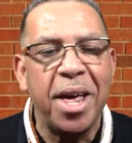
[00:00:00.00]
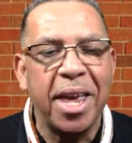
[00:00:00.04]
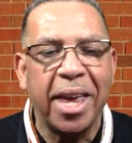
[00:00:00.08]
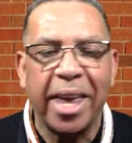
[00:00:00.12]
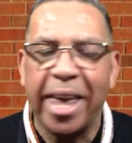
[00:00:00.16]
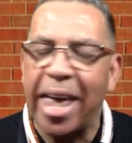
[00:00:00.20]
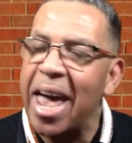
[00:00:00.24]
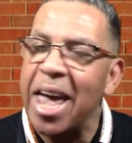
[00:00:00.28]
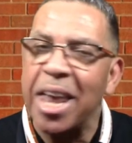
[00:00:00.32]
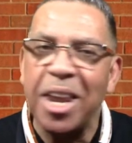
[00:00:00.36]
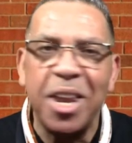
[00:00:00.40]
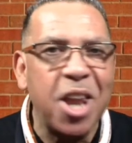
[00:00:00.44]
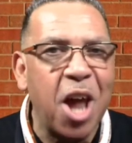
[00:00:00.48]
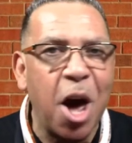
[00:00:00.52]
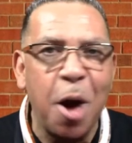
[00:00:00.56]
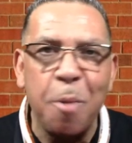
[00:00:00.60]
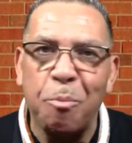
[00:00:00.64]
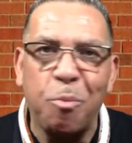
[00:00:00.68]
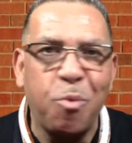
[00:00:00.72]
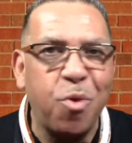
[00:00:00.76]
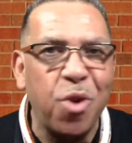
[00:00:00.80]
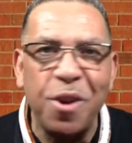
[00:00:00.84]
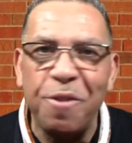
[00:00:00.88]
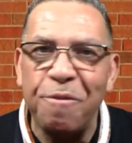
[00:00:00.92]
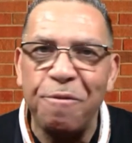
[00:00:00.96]

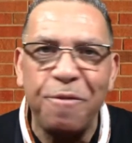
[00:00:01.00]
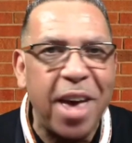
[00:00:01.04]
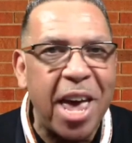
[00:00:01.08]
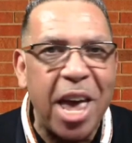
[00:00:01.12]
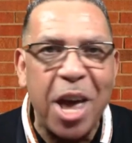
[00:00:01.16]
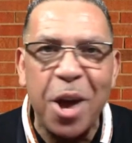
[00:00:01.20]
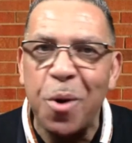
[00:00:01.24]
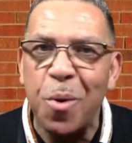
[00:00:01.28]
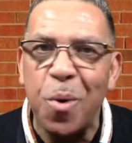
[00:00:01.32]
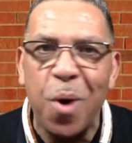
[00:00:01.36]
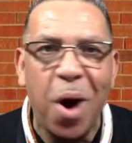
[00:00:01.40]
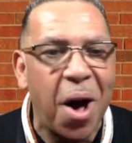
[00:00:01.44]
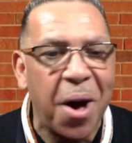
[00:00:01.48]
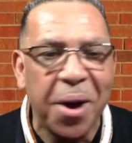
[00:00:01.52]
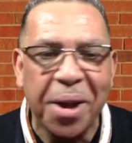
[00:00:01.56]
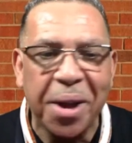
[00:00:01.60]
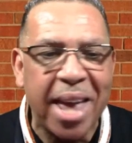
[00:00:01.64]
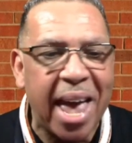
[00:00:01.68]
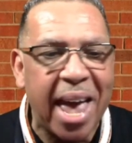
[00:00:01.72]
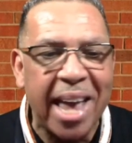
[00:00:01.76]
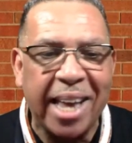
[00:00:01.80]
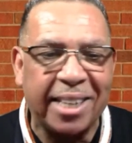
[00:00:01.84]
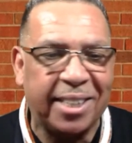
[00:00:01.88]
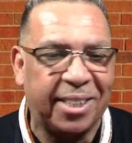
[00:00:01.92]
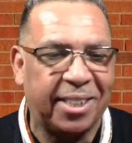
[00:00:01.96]
cannot prevail
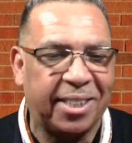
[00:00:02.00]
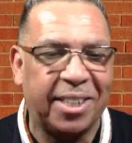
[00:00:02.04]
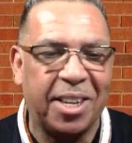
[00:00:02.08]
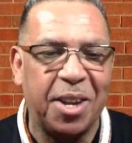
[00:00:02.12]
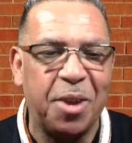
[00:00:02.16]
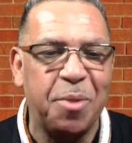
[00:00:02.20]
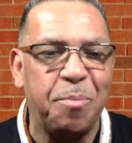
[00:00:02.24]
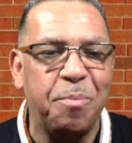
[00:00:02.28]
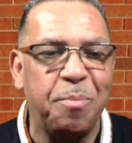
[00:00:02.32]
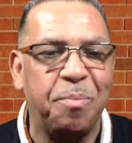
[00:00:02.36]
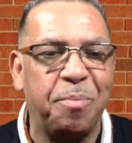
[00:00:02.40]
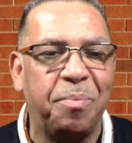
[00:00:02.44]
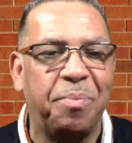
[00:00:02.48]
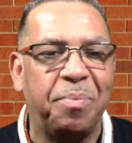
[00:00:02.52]
against him.